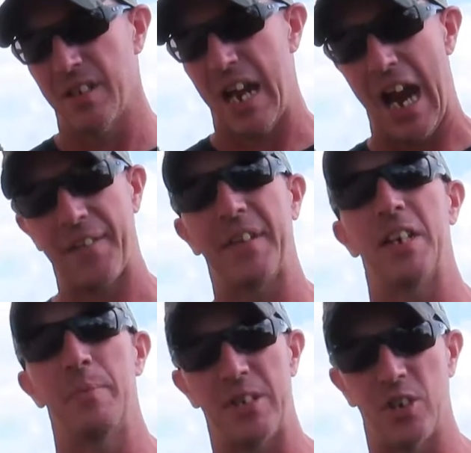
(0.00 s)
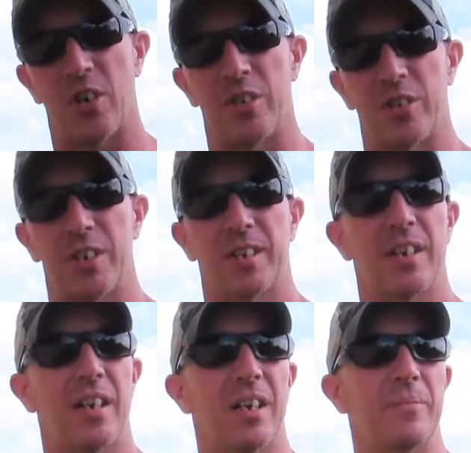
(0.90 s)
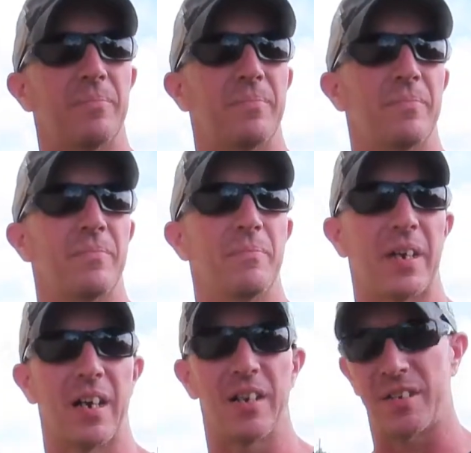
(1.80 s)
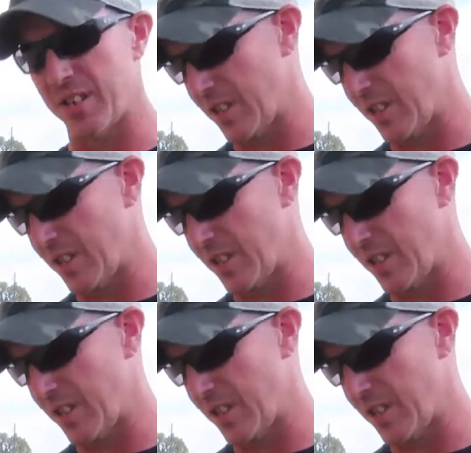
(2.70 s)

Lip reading: how they need to be charged. Because